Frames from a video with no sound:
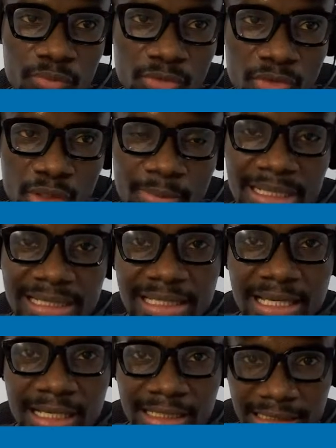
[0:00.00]
So
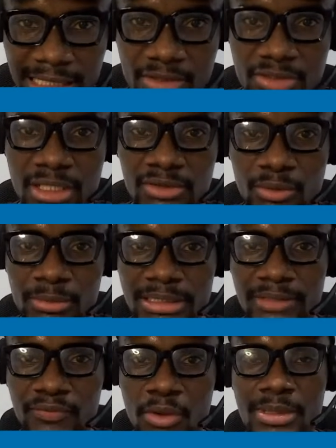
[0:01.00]
immediately a user submits
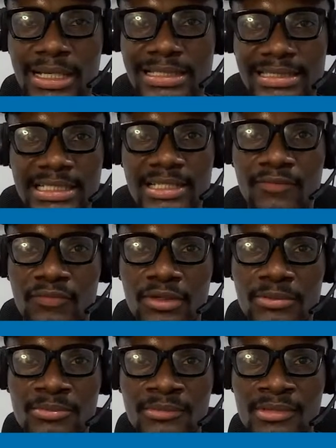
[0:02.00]
the form, you can set the form,